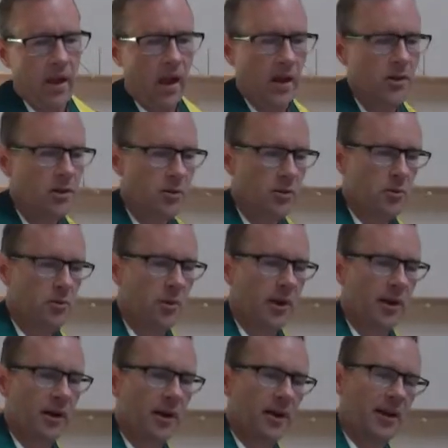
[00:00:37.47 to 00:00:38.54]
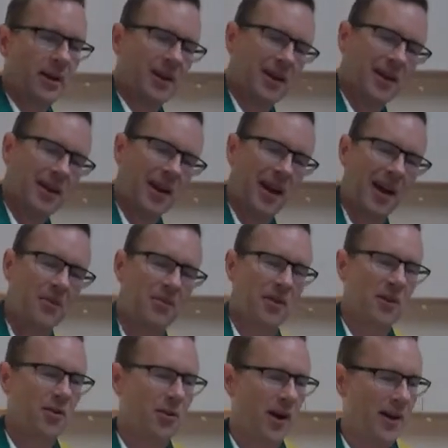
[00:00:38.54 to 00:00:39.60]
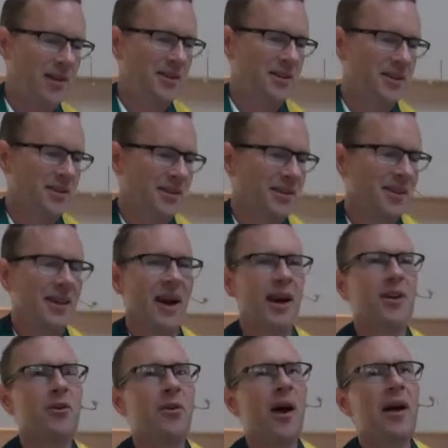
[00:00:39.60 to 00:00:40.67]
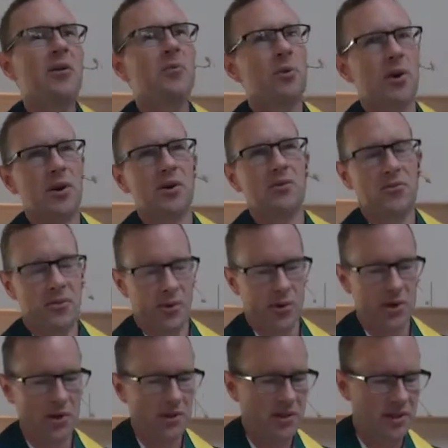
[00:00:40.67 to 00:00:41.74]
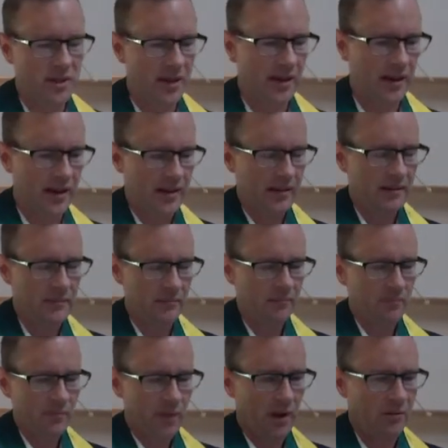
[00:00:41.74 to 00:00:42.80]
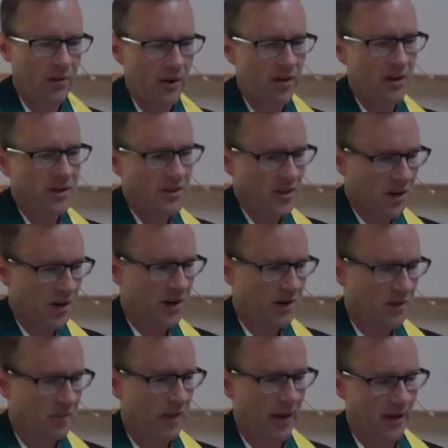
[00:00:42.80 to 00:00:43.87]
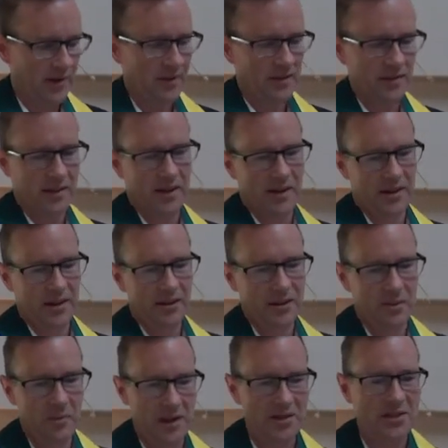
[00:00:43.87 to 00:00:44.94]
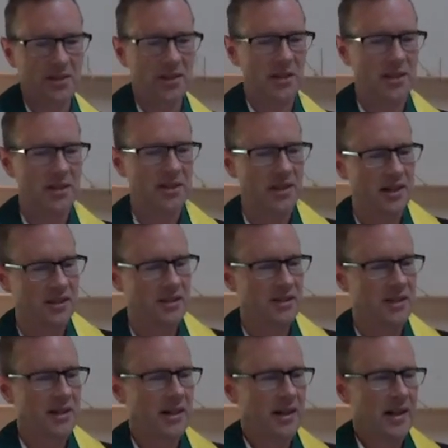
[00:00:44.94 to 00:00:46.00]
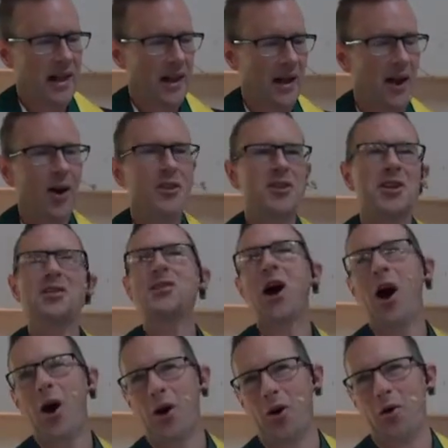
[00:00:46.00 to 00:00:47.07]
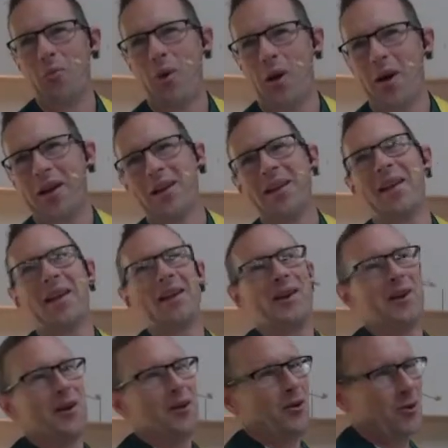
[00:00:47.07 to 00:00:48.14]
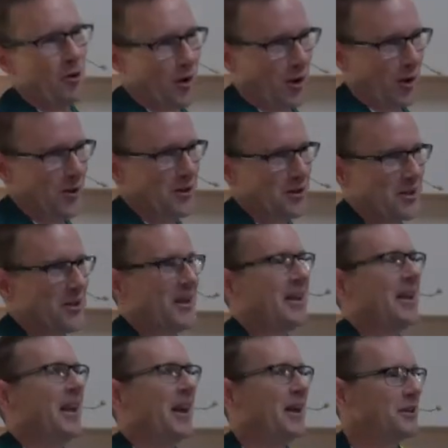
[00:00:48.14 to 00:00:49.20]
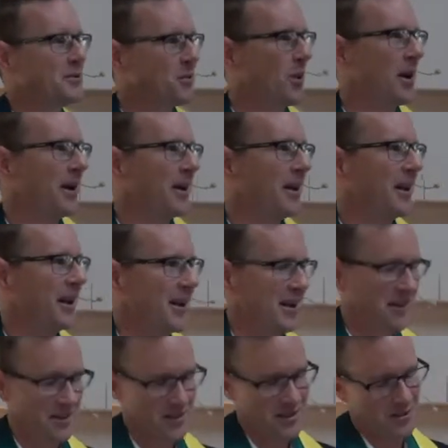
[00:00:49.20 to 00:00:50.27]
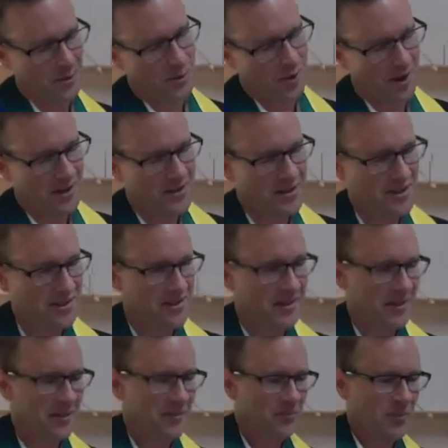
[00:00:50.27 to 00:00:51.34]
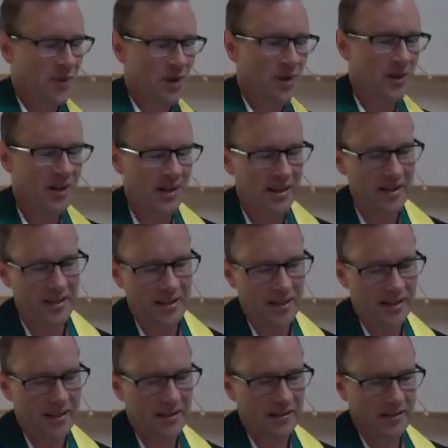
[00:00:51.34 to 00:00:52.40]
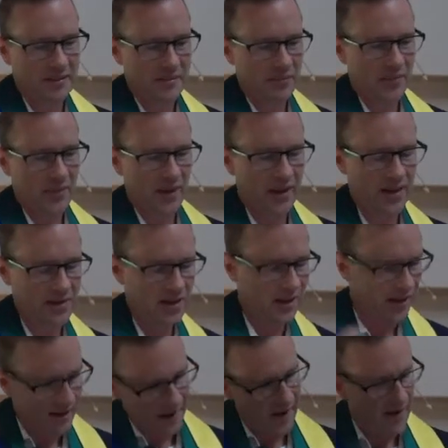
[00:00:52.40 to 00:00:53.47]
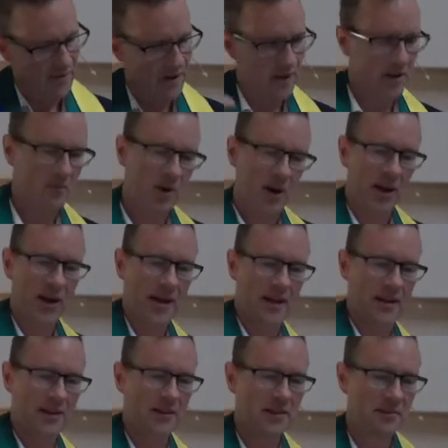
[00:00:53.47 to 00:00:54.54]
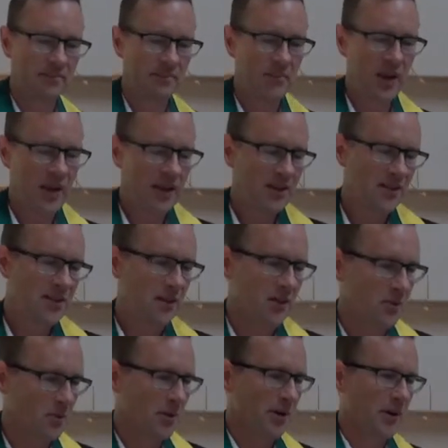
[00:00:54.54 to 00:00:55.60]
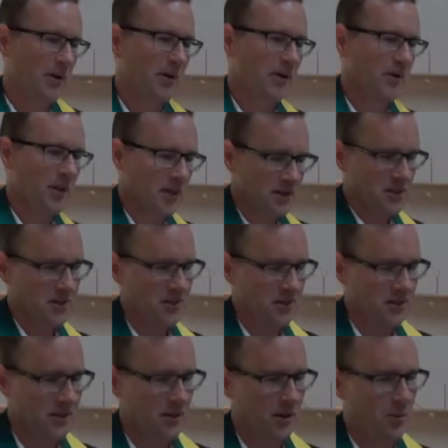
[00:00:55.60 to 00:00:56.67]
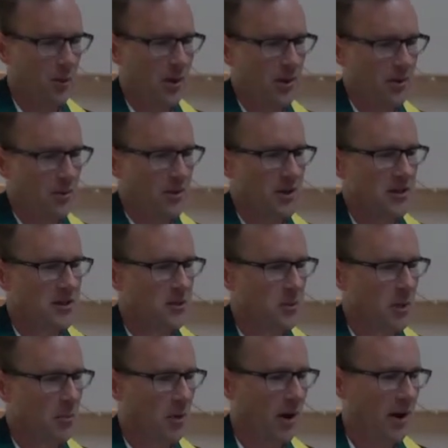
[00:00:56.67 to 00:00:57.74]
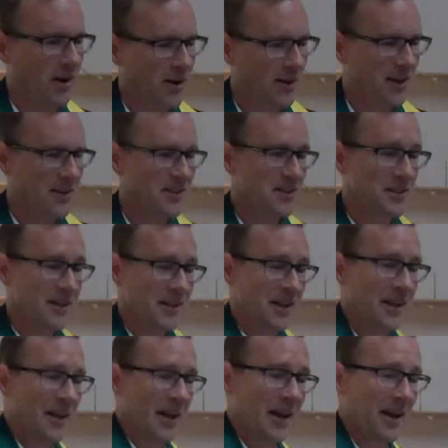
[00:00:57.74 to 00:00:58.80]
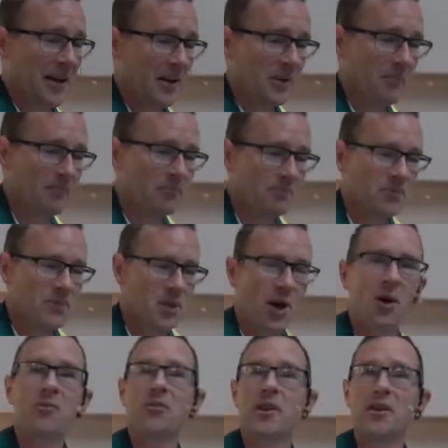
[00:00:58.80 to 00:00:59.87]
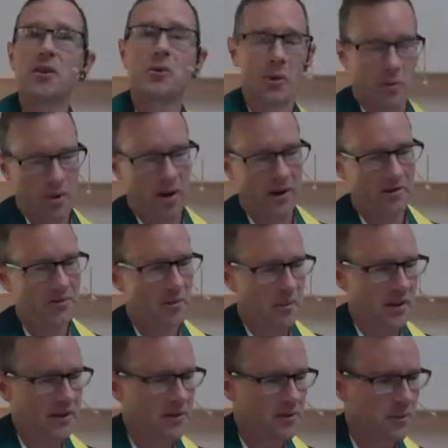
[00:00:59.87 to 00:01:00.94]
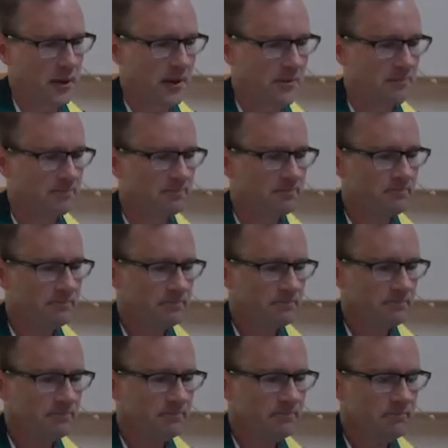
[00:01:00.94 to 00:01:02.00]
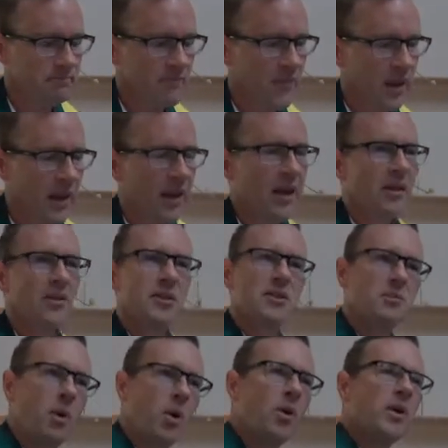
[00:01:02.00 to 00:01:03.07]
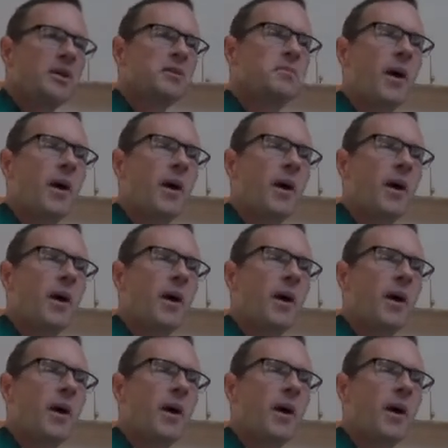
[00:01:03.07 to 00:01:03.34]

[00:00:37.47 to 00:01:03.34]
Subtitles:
I do have a great word for you today. I'm very excited about the message in a sense. I just hope I can get it across as well as, or as, you know, neatly as I have it in my head. So that's, you know, one of the reasons we pray, I guess. So hopefully you were praying for me as well. This morning's